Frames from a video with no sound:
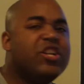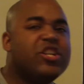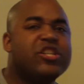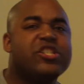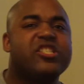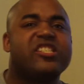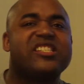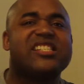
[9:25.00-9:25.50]

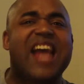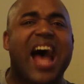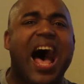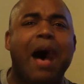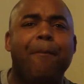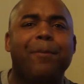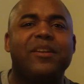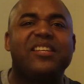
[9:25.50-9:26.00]

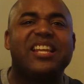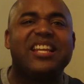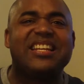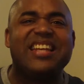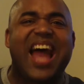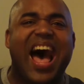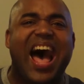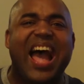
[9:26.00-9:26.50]
Stop
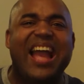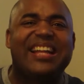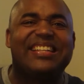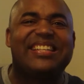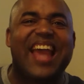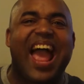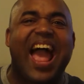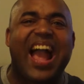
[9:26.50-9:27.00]
denying
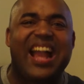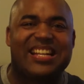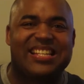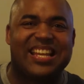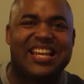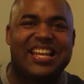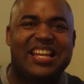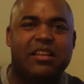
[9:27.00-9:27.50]
tag
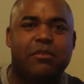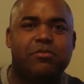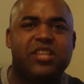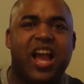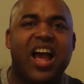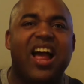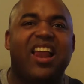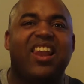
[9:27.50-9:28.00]

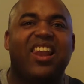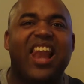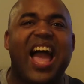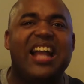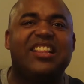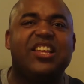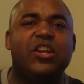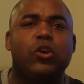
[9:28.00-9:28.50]
teams
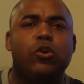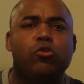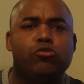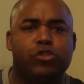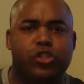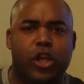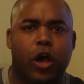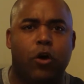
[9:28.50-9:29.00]
like the
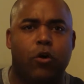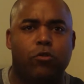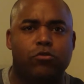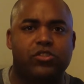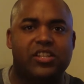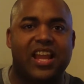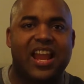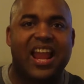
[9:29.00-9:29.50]

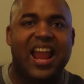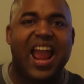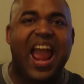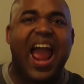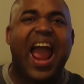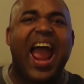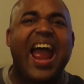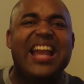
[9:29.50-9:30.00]
Usos
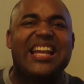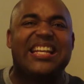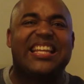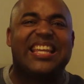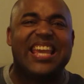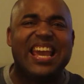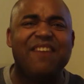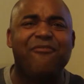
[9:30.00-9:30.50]

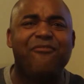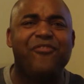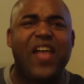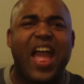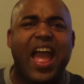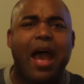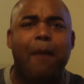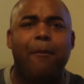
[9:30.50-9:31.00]
and give
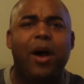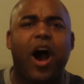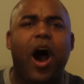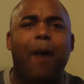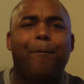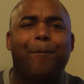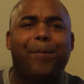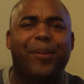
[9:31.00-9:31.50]
them
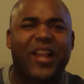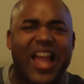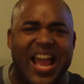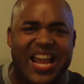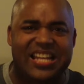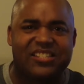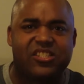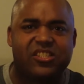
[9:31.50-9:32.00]
a
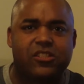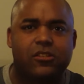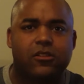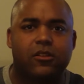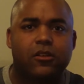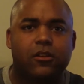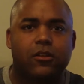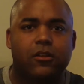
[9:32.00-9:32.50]
place
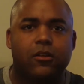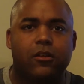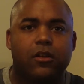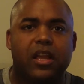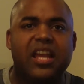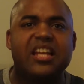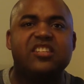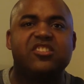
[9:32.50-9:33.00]

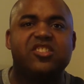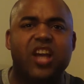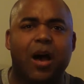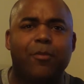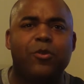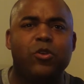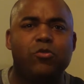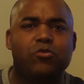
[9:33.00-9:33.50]
in
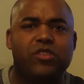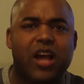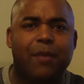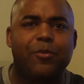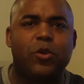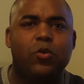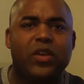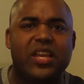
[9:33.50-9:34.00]

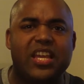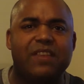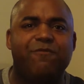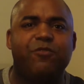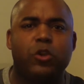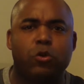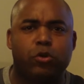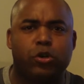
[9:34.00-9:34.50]
WWE
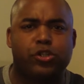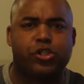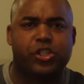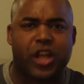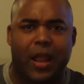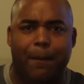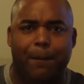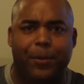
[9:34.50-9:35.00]

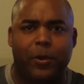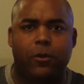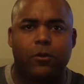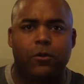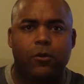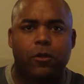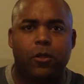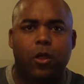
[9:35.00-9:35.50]
viewership.
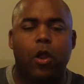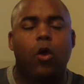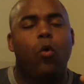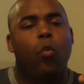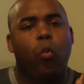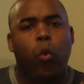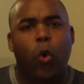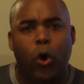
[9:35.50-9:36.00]

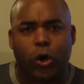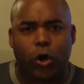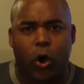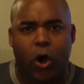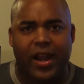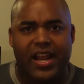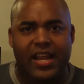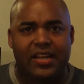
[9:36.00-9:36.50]
Work
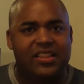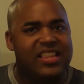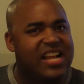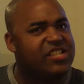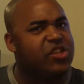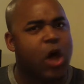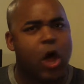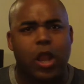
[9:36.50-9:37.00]
on it.
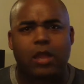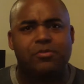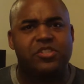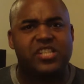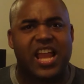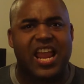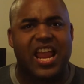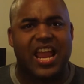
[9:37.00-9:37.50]
That's all I'm
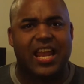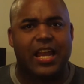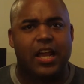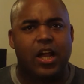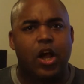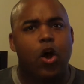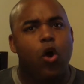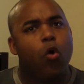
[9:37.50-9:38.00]
saying.
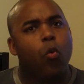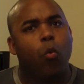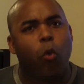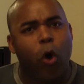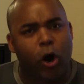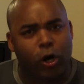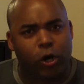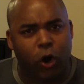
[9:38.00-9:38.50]

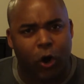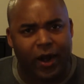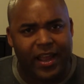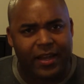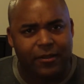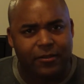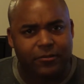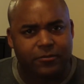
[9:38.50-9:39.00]
Work on it.